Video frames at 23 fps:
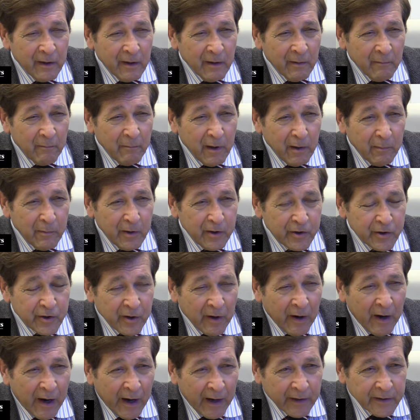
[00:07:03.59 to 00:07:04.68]
may be
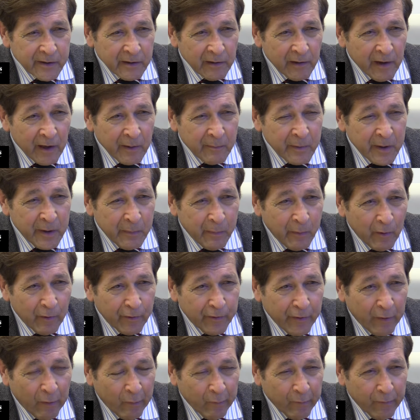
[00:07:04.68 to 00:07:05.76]
shocked. A lot of people
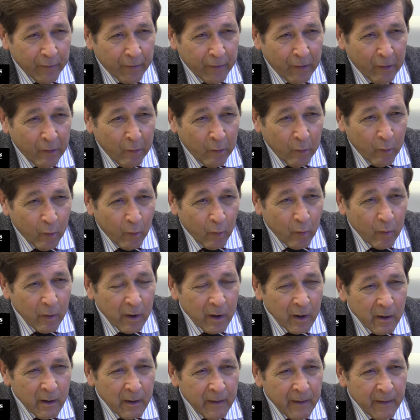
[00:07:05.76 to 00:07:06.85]
don't know
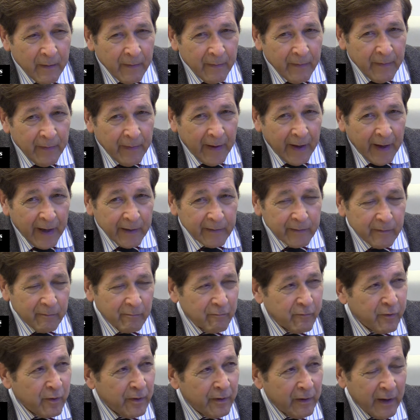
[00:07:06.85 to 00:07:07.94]
that
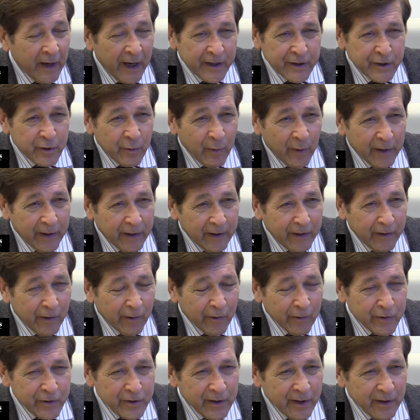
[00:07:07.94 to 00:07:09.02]
for the last 20
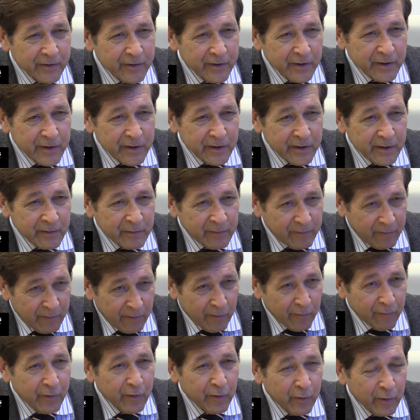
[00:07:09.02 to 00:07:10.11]
years, not just
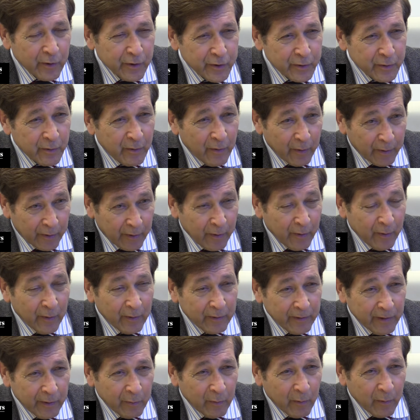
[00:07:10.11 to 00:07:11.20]
few years or
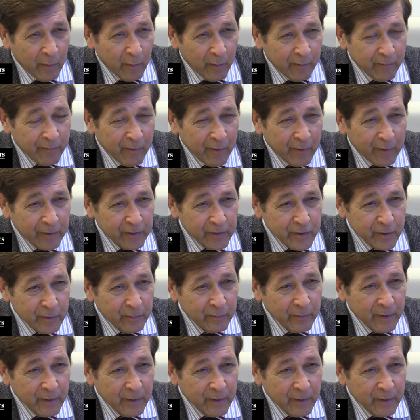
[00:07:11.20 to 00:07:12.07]
currently what we're referring to,